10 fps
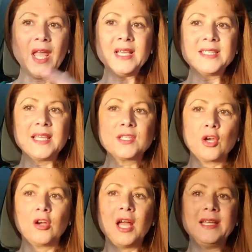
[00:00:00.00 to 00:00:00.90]

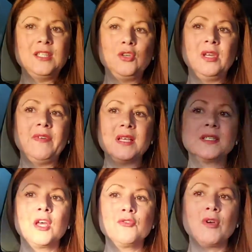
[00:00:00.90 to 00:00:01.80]
SSRIs you give at
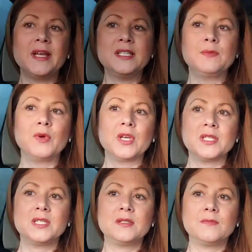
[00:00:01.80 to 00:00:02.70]
sunrise
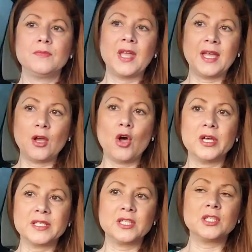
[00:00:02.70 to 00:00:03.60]
because they can
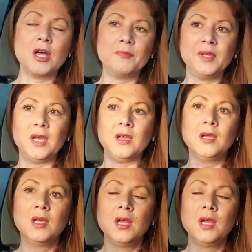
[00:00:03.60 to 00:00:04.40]
cause insomnia.